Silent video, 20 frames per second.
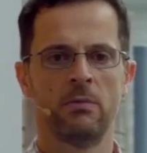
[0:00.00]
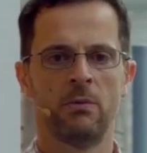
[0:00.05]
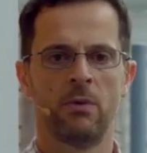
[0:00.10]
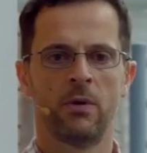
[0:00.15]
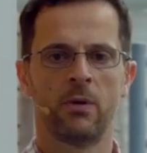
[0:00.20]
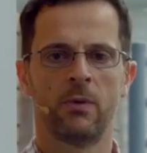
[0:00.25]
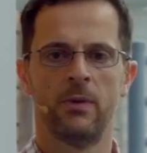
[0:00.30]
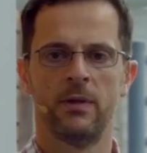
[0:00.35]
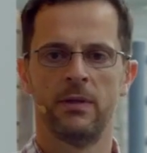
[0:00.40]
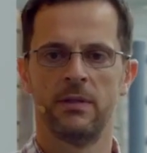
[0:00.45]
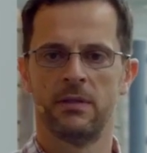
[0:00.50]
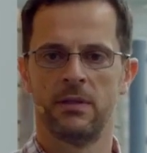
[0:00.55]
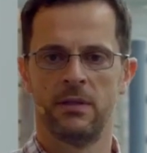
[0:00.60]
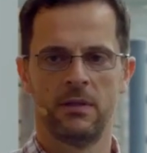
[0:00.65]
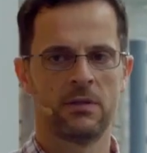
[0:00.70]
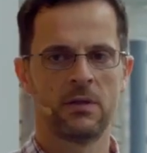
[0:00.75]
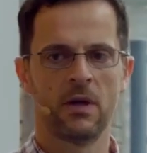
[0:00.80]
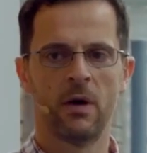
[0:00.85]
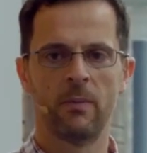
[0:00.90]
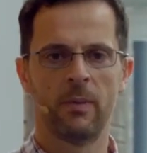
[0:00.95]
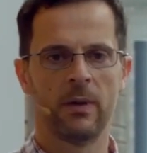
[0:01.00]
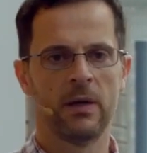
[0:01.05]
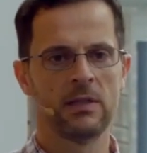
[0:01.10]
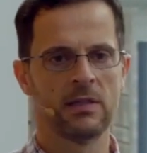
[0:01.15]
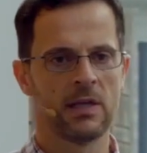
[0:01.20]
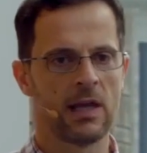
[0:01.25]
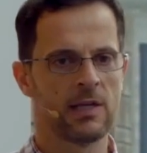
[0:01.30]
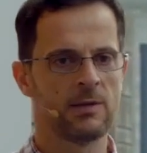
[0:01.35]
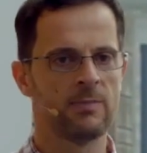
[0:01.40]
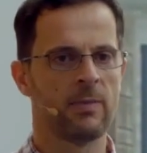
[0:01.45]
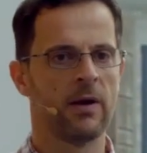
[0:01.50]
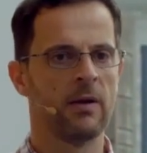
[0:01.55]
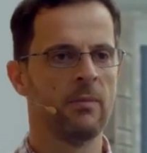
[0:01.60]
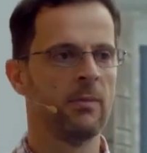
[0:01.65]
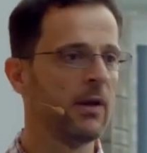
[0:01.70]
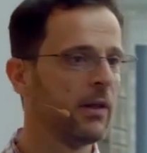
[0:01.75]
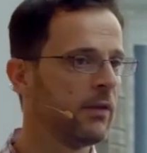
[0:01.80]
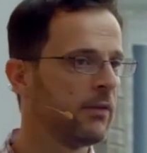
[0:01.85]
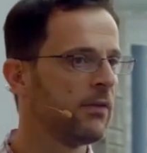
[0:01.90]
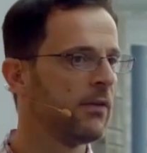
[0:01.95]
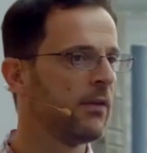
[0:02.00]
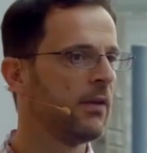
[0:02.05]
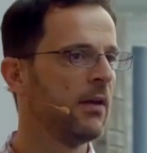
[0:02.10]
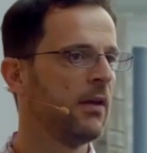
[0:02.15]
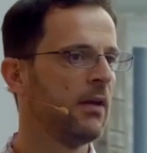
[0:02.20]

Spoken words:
we work with is companies experiment.